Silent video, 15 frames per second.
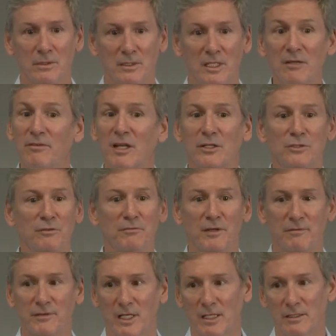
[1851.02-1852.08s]
even at
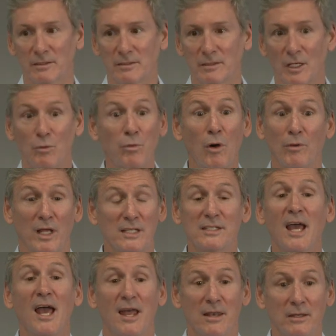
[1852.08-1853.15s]
250. It won't at
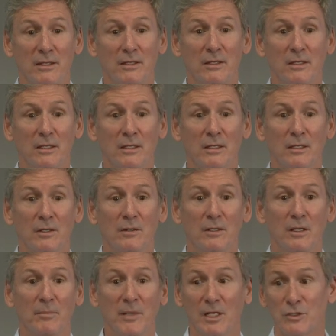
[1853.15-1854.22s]
10.
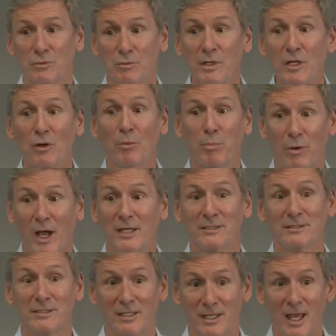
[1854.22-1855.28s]
I mean, it's real
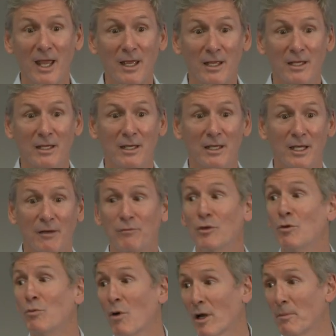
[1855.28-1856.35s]
price today. If
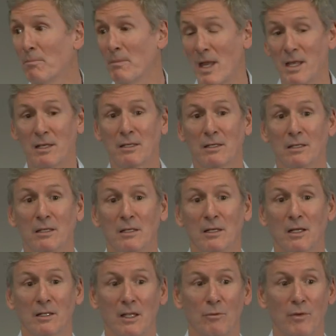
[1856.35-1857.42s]
you want to make,
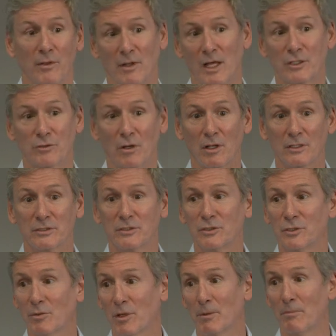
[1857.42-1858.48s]
with electrolysis,
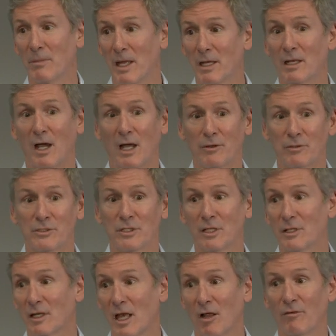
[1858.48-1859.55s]
you want to make hydrogen
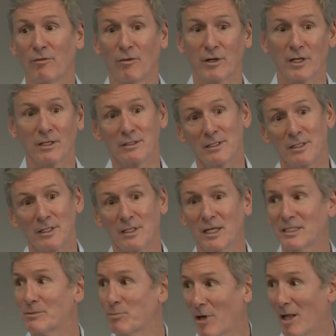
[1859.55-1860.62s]
in California,
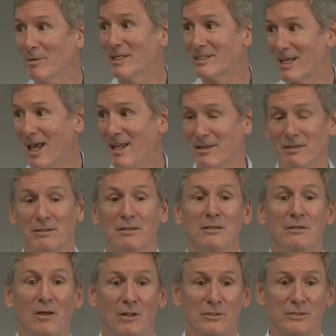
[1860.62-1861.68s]
it's probably $10
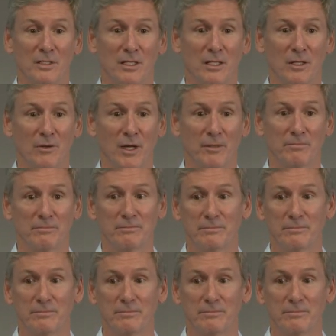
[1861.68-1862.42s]
a kilogram.